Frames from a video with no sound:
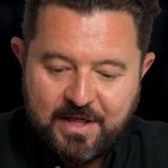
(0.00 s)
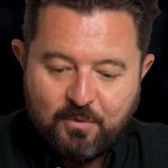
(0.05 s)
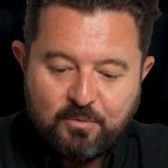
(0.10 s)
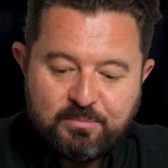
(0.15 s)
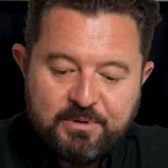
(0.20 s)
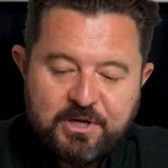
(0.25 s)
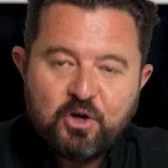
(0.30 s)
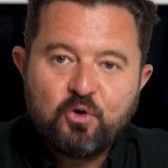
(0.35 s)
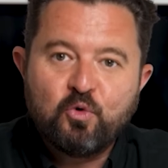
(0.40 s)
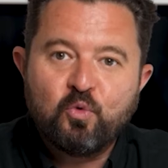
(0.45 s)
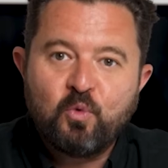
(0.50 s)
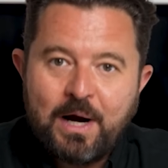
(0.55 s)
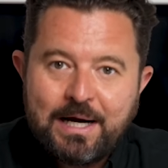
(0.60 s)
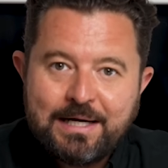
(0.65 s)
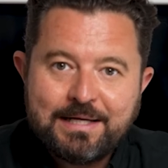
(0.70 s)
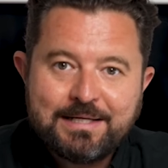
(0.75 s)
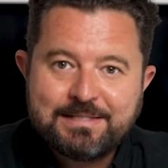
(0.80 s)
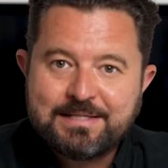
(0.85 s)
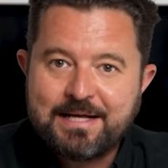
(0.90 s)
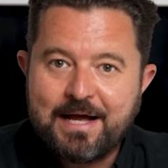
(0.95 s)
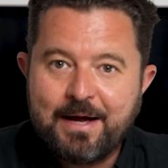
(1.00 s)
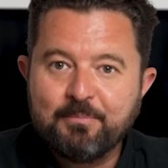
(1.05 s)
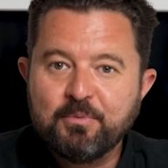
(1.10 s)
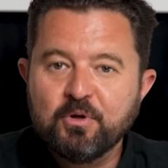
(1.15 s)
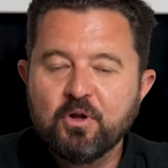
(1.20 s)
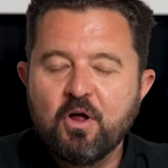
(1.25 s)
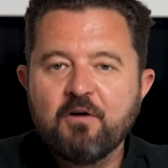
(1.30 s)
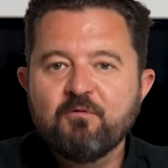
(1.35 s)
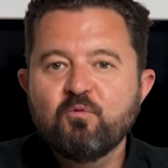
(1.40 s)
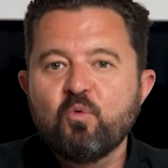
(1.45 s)
that would be a great
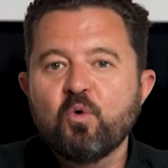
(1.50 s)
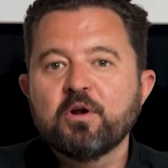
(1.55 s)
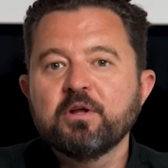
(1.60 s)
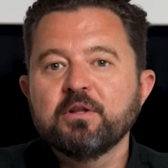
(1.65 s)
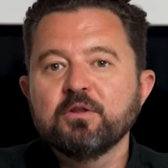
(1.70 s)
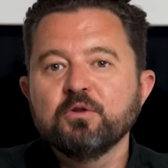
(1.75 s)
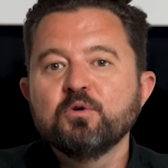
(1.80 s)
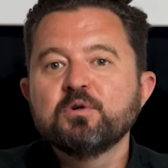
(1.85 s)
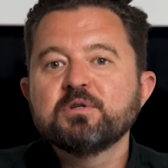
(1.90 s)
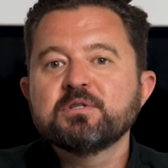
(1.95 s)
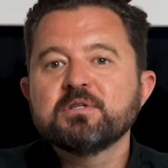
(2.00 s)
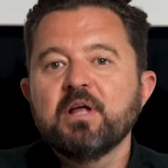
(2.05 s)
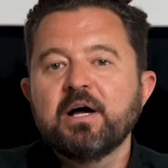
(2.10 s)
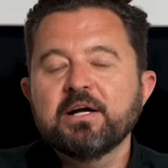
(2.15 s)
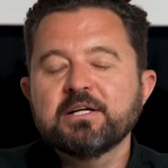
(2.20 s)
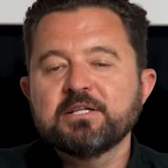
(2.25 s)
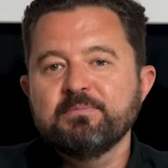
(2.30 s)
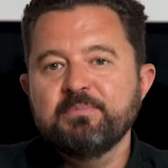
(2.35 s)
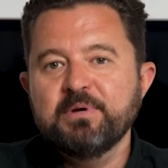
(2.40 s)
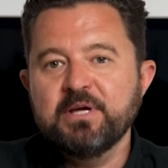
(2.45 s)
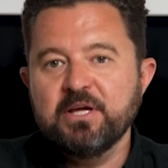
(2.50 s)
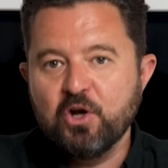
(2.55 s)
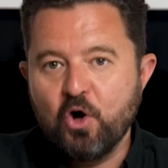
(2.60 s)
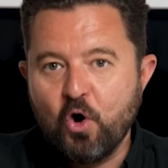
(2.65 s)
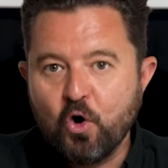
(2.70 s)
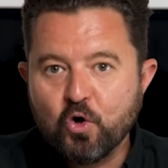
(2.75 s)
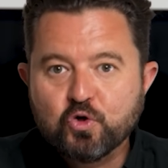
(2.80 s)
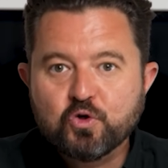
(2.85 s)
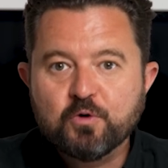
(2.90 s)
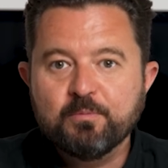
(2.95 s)
example of what it looks like to be an
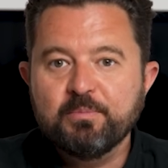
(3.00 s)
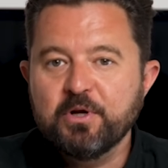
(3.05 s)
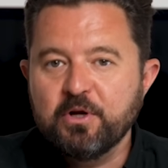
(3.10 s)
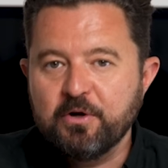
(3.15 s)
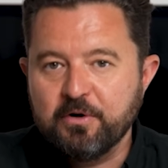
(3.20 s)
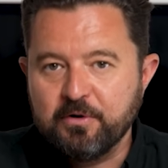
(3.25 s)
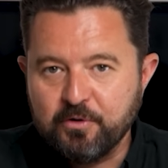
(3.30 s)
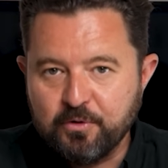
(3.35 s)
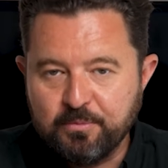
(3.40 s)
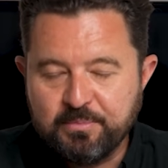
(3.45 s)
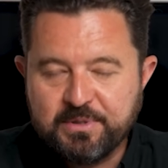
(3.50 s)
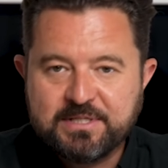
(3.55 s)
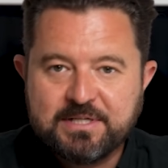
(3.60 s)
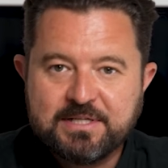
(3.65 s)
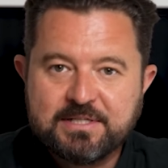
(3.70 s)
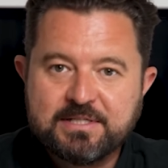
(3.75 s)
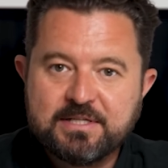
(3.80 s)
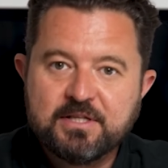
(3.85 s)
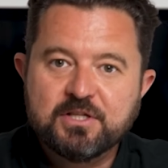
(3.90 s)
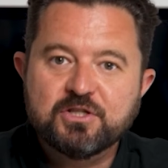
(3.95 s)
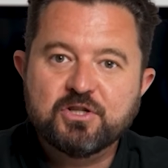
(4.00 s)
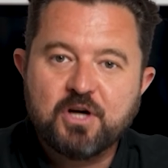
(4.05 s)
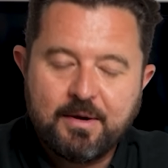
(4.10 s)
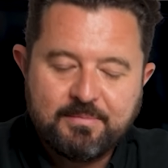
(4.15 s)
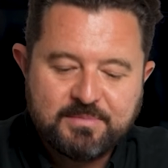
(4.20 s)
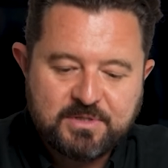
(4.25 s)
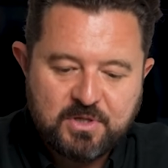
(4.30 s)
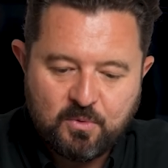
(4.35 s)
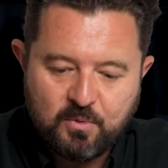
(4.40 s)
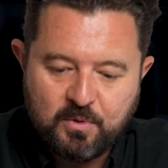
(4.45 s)
entrepreneurial business in the
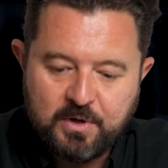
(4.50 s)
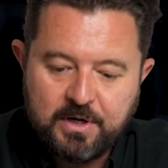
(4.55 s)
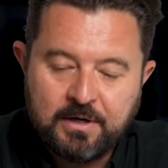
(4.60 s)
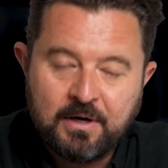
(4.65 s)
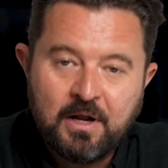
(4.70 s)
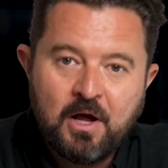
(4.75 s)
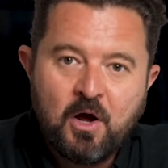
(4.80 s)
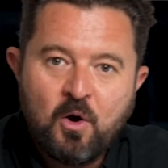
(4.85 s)
times that we're in.